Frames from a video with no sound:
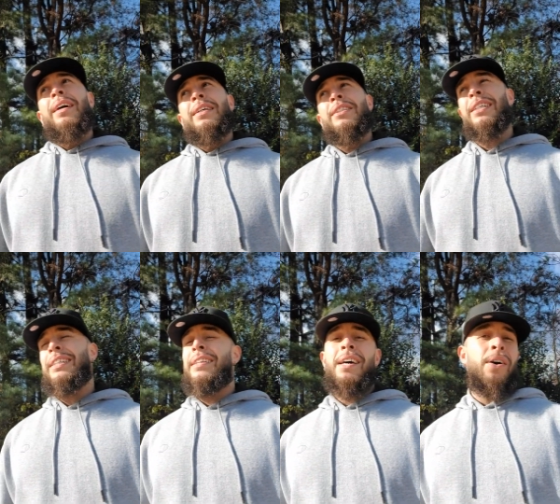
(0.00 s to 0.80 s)
So I
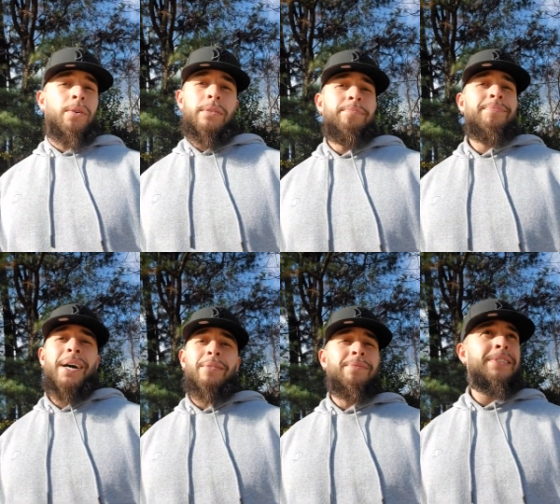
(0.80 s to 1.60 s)
said, no,
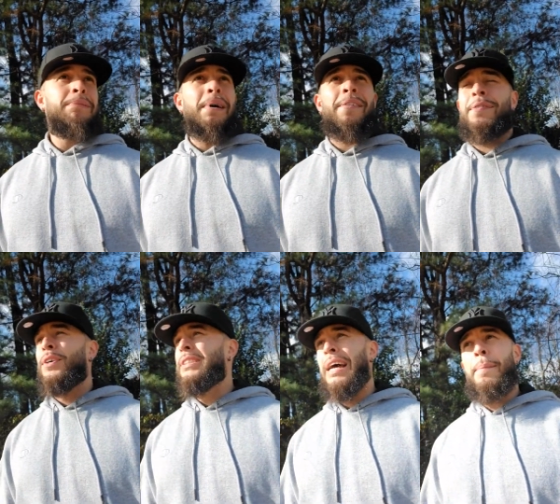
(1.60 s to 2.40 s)
this is my
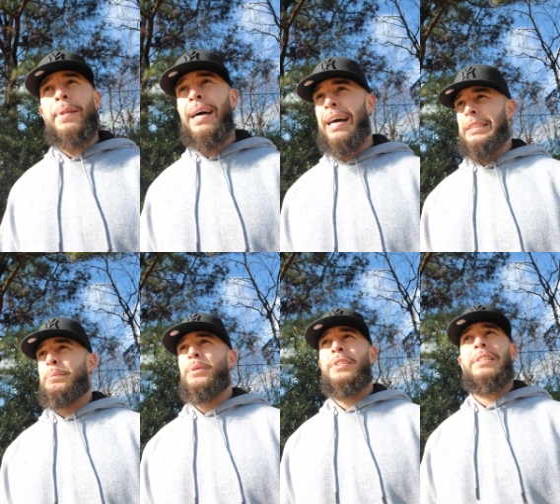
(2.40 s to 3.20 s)
first time in the
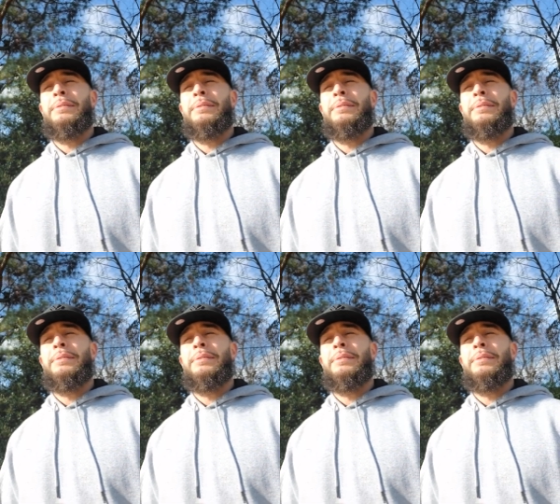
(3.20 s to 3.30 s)
hospital.